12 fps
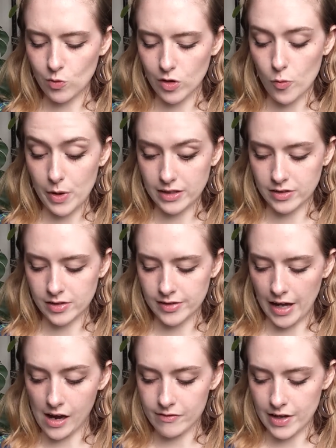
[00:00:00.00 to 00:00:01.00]
know, romances
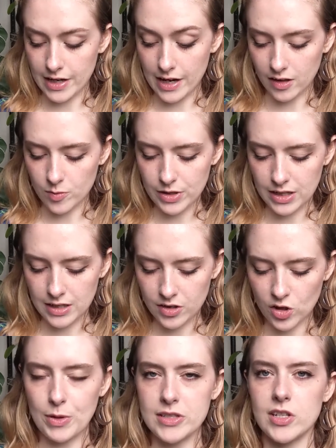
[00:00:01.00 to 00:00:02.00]
that have that element in it.
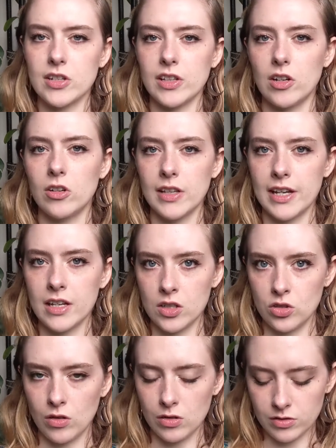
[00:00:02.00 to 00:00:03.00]
They're basically all like
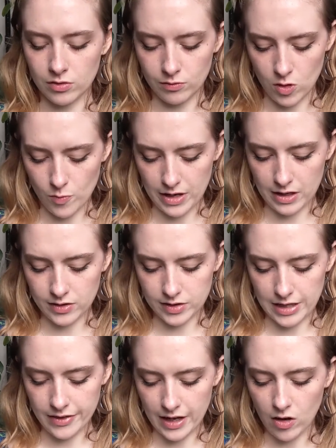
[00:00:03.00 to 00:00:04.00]
adult romance,
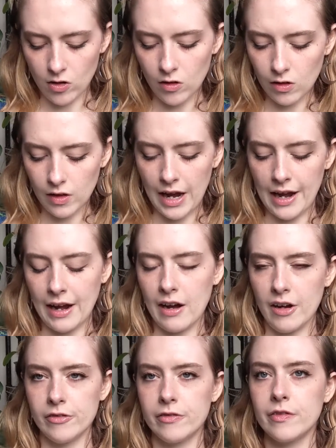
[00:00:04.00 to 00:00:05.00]
and they all
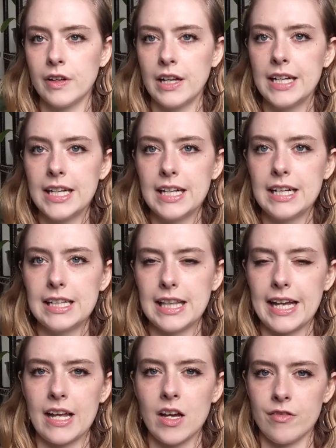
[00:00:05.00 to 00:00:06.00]
have
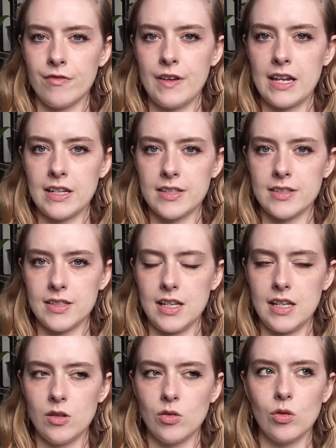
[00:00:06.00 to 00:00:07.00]
like a
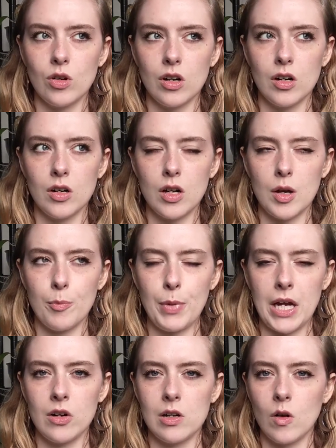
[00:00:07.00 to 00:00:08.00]
fantasy or
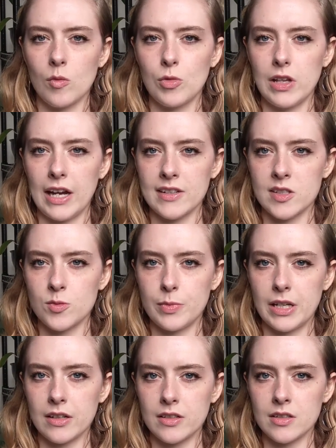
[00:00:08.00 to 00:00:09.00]
paranormal
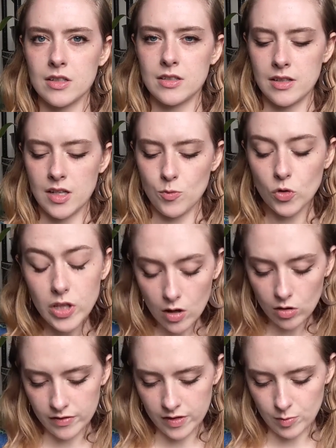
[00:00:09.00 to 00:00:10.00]
aspect to them. Well, not
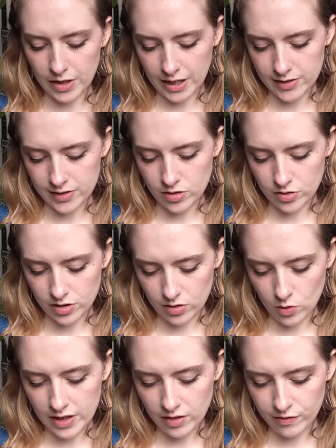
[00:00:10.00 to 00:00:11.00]
all of them. Like I said, there's
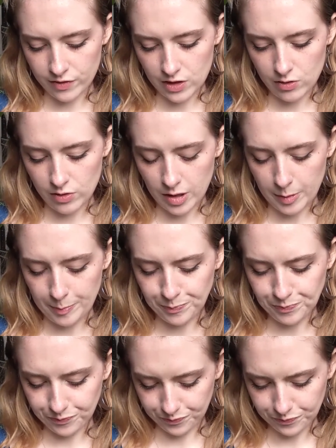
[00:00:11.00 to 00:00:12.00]
quite a few
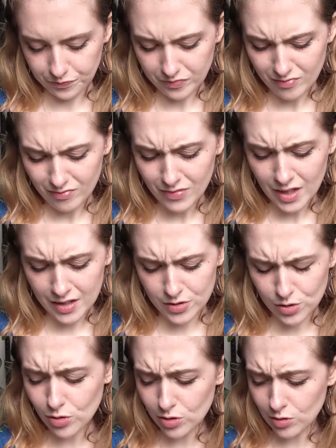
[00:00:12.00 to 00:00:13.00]

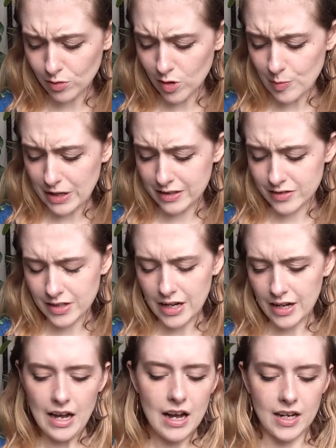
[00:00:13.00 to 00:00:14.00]
historical romance.
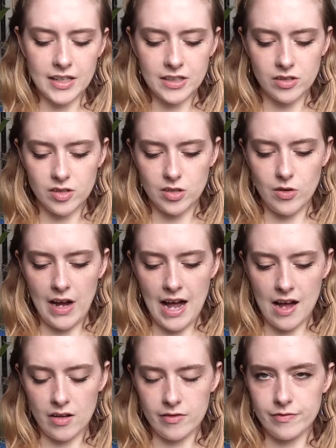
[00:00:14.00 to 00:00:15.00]
I also
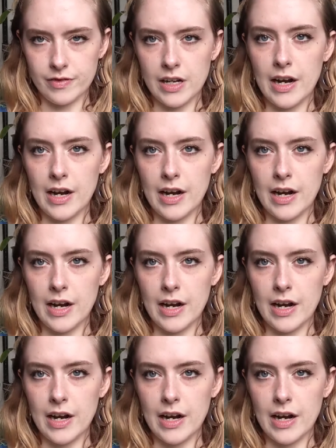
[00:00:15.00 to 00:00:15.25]
have